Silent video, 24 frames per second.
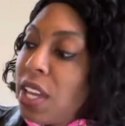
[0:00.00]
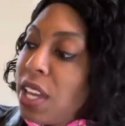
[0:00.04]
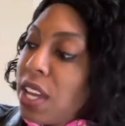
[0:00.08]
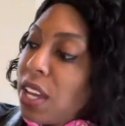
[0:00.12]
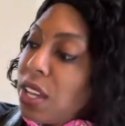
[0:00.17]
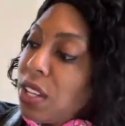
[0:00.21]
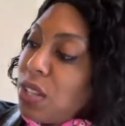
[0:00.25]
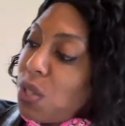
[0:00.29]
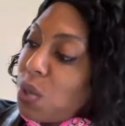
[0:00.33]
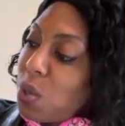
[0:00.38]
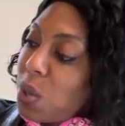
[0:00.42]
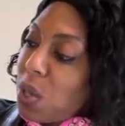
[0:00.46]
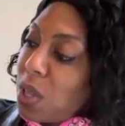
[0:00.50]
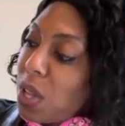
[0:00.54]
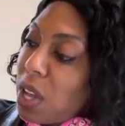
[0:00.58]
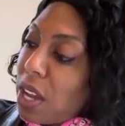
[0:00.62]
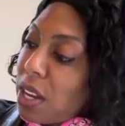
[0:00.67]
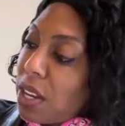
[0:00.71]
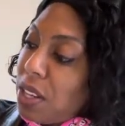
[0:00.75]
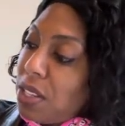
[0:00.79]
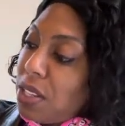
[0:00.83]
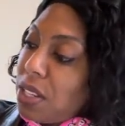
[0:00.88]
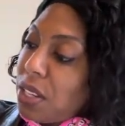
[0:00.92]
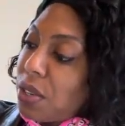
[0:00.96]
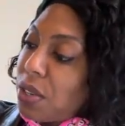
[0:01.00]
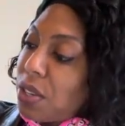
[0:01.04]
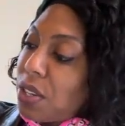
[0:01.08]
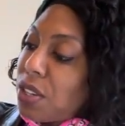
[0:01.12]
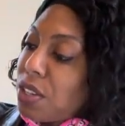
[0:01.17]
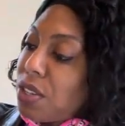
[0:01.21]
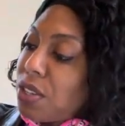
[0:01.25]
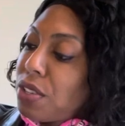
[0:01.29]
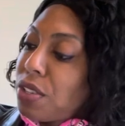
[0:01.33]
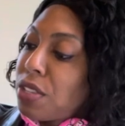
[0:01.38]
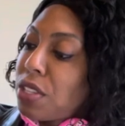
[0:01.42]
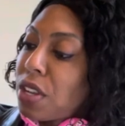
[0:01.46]
I do a lot of
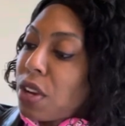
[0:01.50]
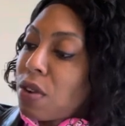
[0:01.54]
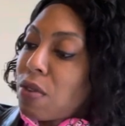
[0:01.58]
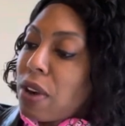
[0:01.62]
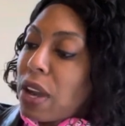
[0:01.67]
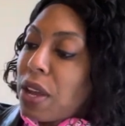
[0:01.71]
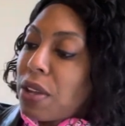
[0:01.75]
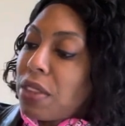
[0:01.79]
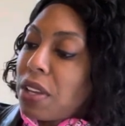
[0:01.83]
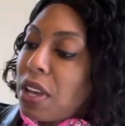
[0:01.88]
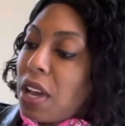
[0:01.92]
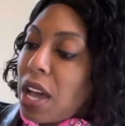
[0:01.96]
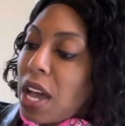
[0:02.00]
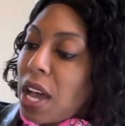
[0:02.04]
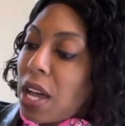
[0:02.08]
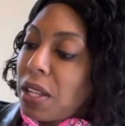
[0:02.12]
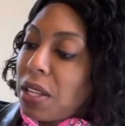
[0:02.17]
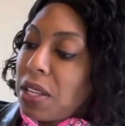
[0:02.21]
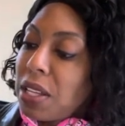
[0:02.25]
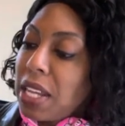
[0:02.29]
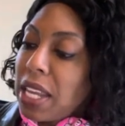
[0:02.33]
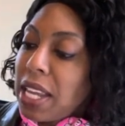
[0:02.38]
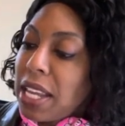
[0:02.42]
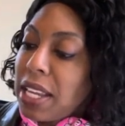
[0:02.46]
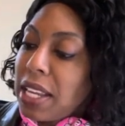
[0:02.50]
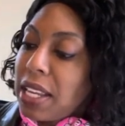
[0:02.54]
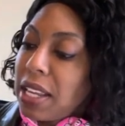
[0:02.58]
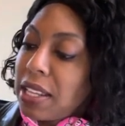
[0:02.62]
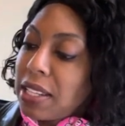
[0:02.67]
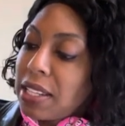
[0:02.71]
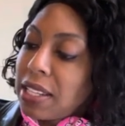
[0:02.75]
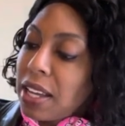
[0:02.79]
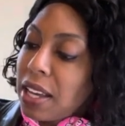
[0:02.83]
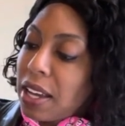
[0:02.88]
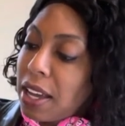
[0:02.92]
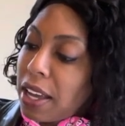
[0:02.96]
dinners around the holiday
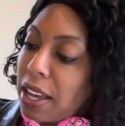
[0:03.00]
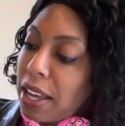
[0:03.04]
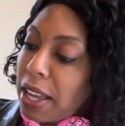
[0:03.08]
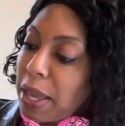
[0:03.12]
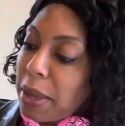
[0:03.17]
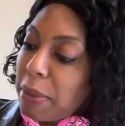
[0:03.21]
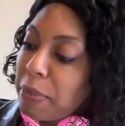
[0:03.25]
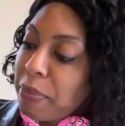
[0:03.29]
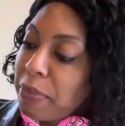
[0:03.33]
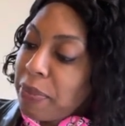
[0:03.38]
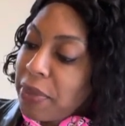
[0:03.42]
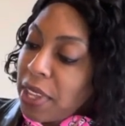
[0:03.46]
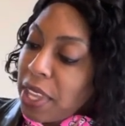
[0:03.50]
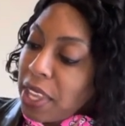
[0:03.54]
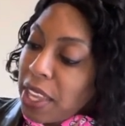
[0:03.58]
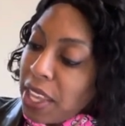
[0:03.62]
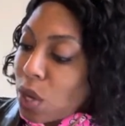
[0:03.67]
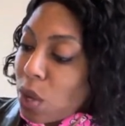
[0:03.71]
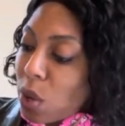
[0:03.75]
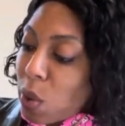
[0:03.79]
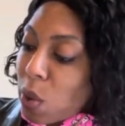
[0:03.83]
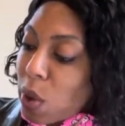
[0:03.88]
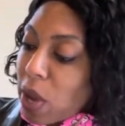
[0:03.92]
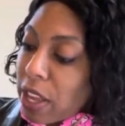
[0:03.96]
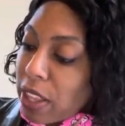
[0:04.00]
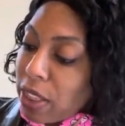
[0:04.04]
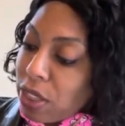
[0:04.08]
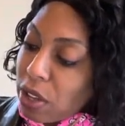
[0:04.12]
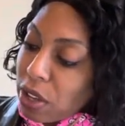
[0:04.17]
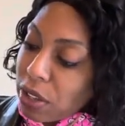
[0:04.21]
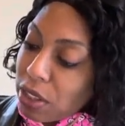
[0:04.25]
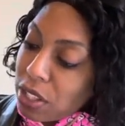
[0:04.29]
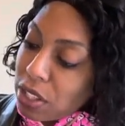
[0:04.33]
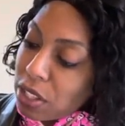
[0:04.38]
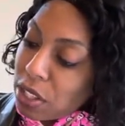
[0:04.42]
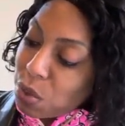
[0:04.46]
time. So I
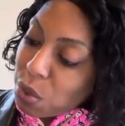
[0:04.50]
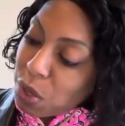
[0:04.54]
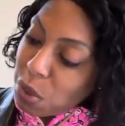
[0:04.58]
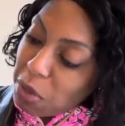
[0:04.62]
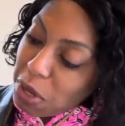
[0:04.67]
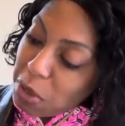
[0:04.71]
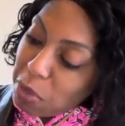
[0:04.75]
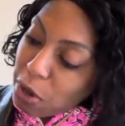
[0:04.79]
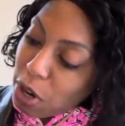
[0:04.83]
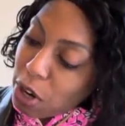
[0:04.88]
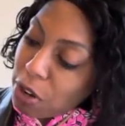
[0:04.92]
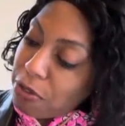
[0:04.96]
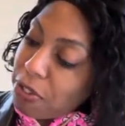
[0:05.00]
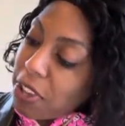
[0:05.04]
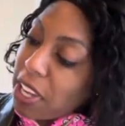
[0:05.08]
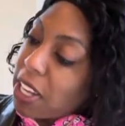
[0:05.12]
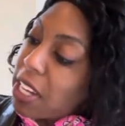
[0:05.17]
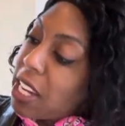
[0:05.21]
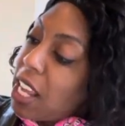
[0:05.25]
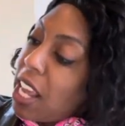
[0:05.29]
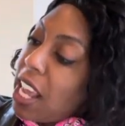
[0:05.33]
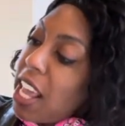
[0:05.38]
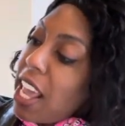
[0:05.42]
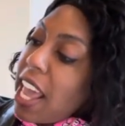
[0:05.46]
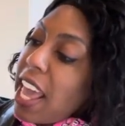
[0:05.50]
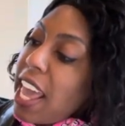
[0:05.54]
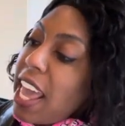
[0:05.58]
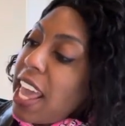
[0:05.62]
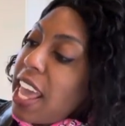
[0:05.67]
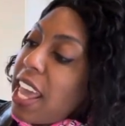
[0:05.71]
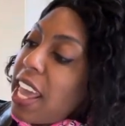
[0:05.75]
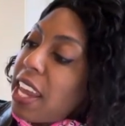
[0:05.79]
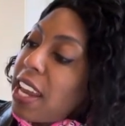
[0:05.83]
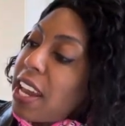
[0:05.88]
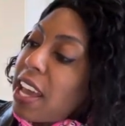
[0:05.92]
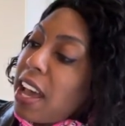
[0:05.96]
thought this would be perfect.
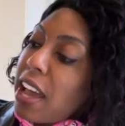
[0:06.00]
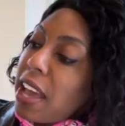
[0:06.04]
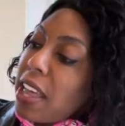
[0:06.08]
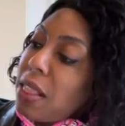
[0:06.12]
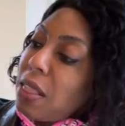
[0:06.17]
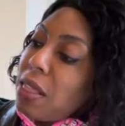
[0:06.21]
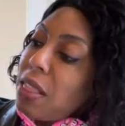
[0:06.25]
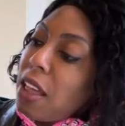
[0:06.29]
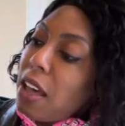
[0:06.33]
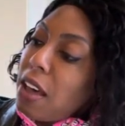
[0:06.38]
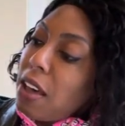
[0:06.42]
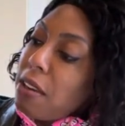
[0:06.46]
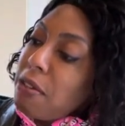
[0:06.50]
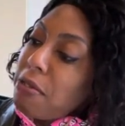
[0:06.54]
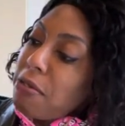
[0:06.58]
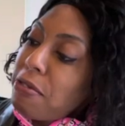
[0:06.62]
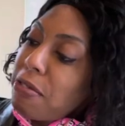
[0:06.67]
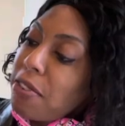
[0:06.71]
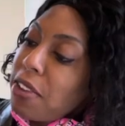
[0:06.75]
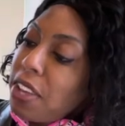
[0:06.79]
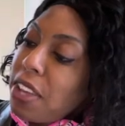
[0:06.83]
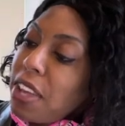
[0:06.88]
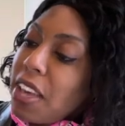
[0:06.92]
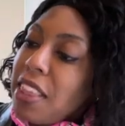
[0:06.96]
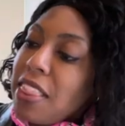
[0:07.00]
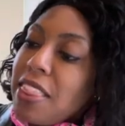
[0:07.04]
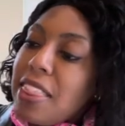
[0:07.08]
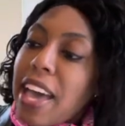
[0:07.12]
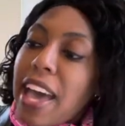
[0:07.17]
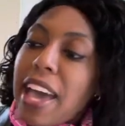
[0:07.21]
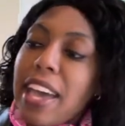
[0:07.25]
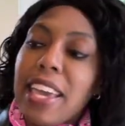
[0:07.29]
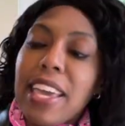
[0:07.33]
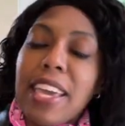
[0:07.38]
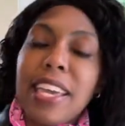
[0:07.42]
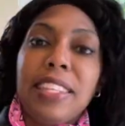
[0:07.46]
And I love
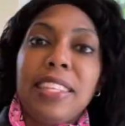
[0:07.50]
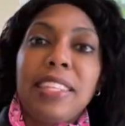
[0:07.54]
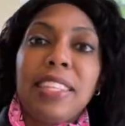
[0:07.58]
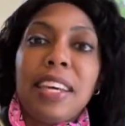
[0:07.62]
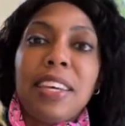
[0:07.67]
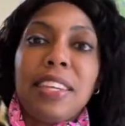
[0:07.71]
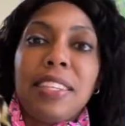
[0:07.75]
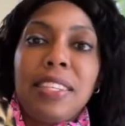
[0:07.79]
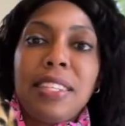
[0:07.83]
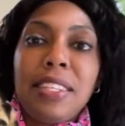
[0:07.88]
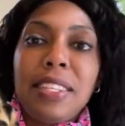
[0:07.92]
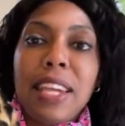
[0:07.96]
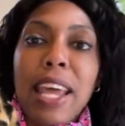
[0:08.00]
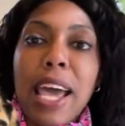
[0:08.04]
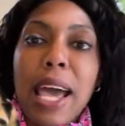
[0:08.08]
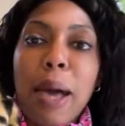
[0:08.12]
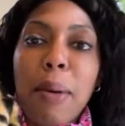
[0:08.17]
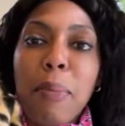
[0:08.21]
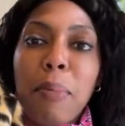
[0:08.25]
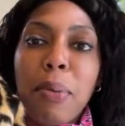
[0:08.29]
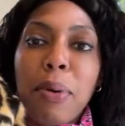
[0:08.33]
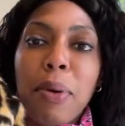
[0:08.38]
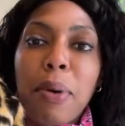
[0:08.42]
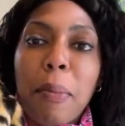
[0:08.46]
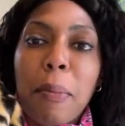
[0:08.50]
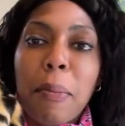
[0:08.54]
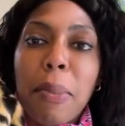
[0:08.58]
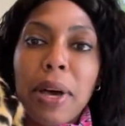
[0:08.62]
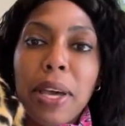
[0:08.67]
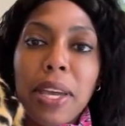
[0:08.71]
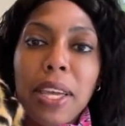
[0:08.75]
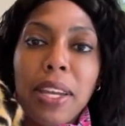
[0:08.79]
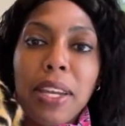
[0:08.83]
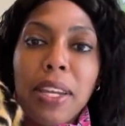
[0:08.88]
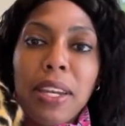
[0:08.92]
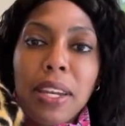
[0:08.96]
that it's a snap
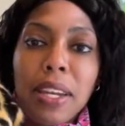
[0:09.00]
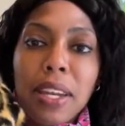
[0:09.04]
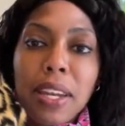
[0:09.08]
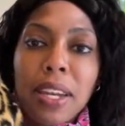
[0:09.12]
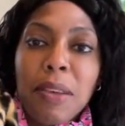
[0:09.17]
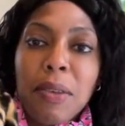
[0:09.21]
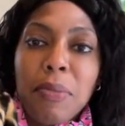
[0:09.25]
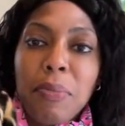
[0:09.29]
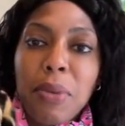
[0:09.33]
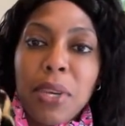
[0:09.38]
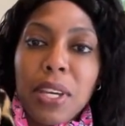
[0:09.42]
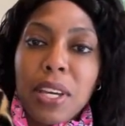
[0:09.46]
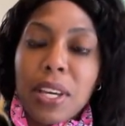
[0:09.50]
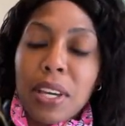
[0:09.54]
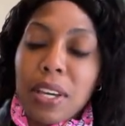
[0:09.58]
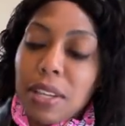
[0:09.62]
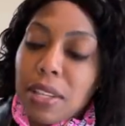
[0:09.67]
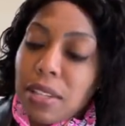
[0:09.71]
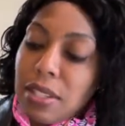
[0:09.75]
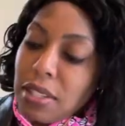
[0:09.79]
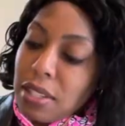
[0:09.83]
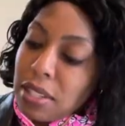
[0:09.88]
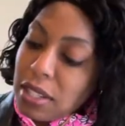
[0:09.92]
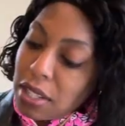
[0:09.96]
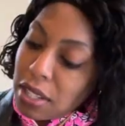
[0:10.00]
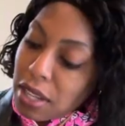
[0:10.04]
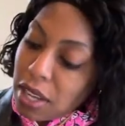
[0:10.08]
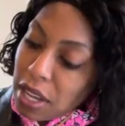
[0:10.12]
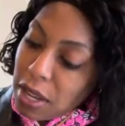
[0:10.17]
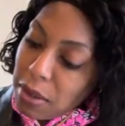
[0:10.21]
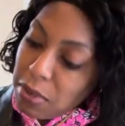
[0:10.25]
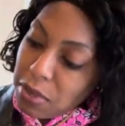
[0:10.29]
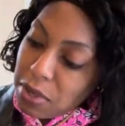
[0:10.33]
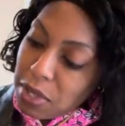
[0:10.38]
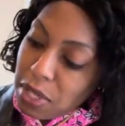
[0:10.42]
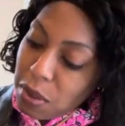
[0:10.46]
button because
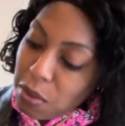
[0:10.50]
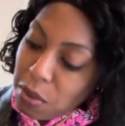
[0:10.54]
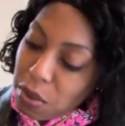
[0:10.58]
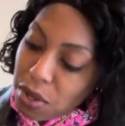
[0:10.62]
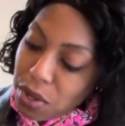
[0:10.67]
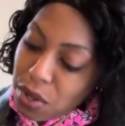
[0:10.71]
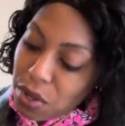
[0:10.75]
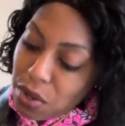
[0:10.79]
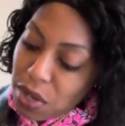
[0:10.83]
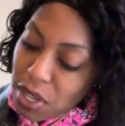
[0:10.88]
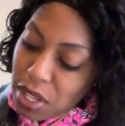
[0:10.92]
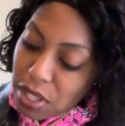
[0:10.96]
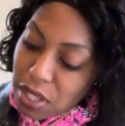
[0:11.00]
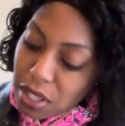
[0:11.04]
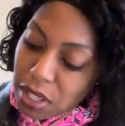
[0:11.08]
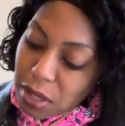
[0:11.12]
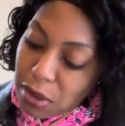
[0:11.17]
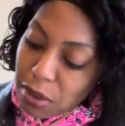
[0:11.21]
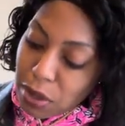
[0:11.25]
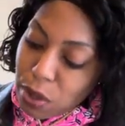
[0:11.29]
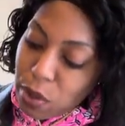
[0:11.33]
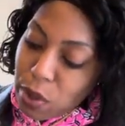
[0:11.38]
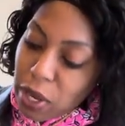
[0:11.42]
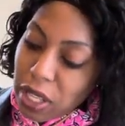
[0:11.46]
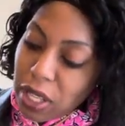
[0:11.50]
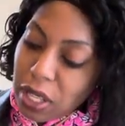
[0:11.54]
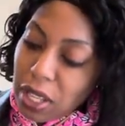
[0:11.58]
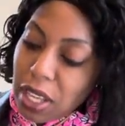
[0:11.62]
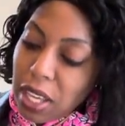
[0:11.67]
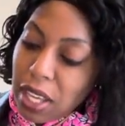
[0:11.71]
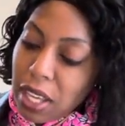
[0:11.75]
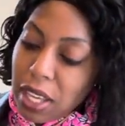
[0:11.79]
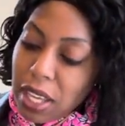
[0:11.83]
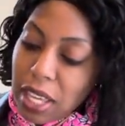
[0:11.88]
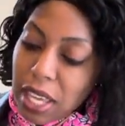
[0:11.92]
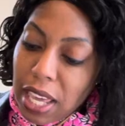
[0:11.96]
I'm someone who needs to
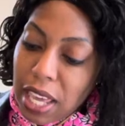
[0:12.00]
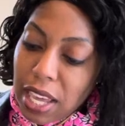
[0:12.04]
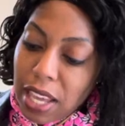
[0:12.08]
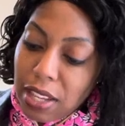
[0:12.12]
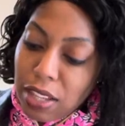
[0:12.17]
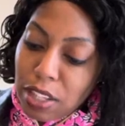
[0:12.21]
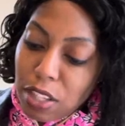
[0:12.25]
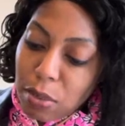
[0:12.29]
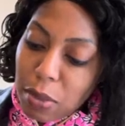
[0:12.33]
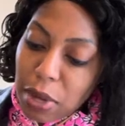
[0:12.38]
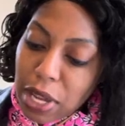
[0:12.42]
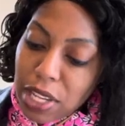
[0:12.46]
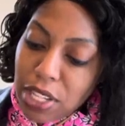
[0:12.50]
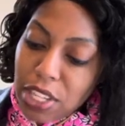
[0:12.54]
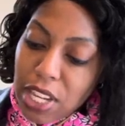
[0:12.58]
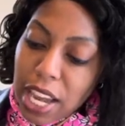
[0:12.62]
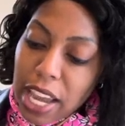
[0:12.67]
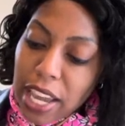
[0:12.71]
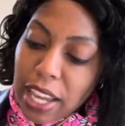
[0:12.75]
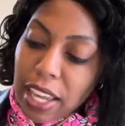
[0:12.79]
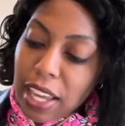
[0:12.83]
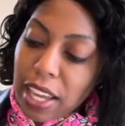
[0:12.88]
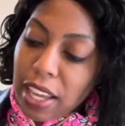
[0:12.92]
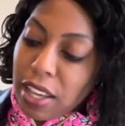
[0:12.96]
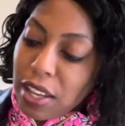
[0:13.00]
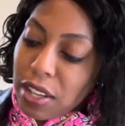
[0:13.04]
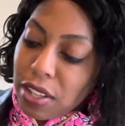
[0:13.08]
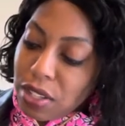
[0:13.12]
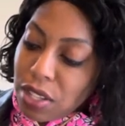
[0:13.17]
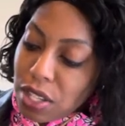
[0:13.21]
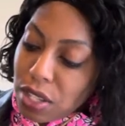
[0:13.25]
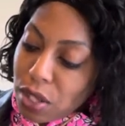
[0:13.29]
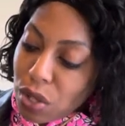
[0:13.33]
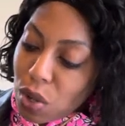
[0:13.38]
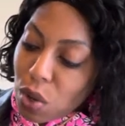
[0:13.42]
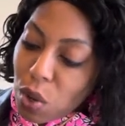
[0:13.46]
quickly get into my jacket because
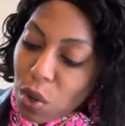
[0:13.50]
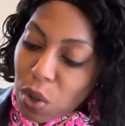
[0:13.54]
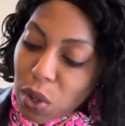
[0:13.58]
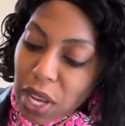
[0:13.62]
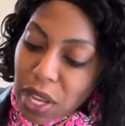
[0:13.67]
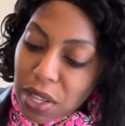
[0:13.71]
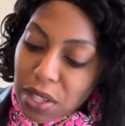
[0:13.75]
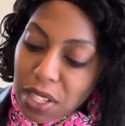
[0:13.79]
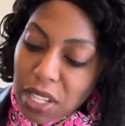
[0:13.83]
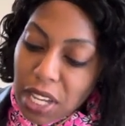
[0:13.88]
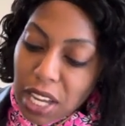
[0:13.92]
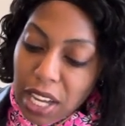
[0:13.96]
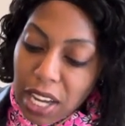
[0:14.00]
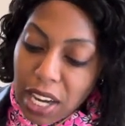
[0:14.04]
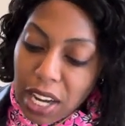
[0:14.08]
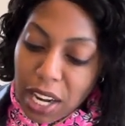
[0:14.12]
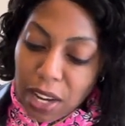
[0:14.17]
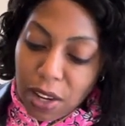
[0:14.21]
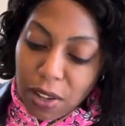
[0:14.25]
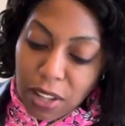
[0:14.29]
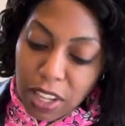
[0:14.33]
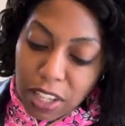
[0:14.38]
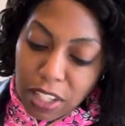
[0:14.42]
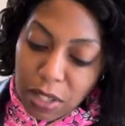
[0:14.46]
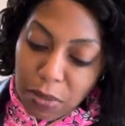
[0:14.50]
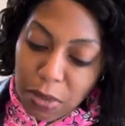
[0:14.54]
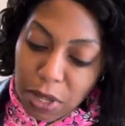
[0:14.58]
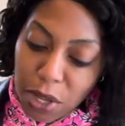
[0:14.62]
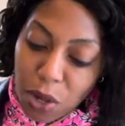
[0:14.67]
it's cold outside. I don't like to be